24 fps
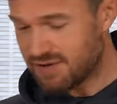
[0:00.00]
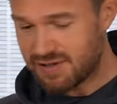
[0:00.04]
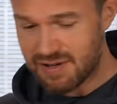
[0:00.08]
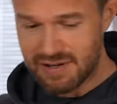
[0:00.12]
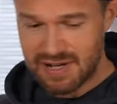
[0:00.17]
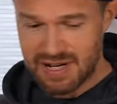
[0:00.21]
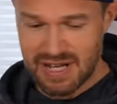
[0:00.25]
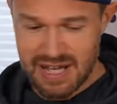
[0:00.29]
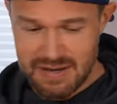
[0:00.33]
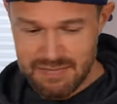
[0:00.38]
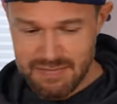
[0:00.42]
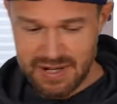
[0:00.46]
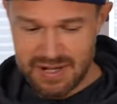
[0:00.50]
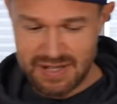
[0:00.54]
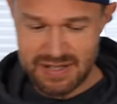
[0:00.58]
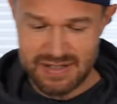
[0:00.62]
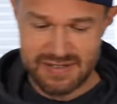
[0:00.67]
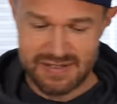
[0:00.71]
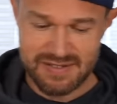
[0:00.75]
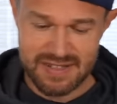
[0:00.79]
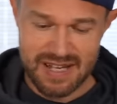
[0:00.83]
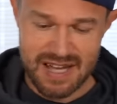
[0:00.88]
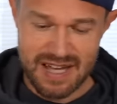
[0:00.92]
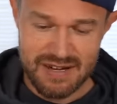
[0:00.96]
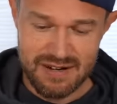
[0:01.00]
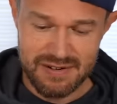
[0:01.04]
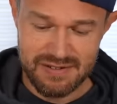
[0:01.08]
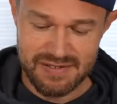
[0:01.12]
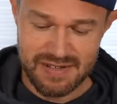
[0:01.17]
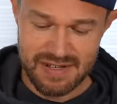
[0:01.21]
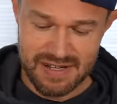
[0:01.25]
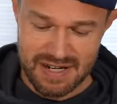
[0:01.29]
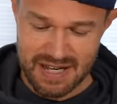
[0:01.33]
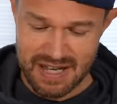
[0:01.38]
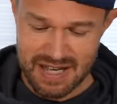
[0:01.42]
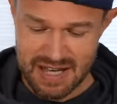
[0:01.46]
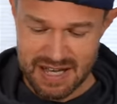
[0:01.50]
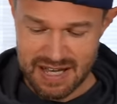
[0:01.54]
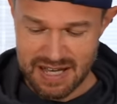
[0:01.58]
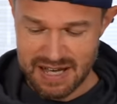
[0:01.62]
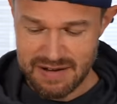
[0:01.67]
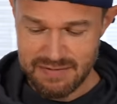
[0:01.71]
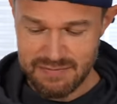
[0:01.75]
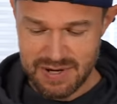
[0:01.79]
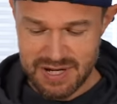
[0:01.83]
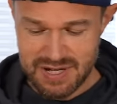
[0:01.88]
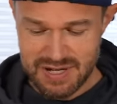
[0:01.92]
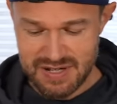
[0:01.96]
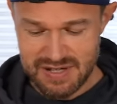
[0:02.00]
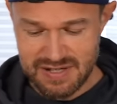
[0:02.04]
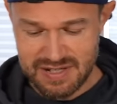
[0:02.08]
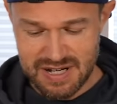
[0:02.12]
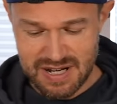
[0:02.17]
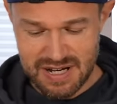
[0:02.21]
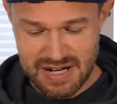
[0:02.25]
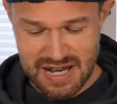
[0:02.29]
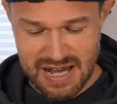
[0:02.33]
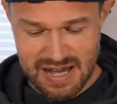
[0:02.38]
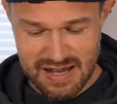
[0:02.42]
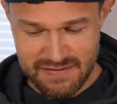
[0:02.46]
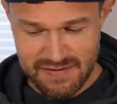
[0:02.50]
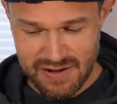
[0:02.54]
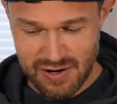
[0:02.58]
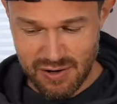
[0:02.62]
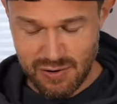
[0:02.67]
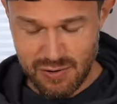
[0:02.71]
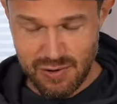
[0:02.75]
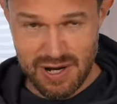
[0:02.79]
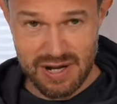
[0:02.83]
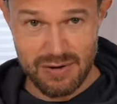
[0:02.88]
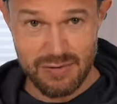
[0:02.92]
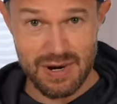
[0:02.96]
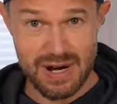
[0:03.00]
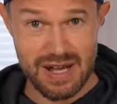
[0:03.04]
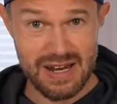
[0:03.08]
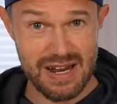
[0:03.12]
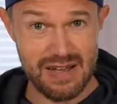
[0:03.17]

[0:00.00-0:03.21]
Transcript: So I'm gonna get my scales in here and we're just gonna have a quick weigh.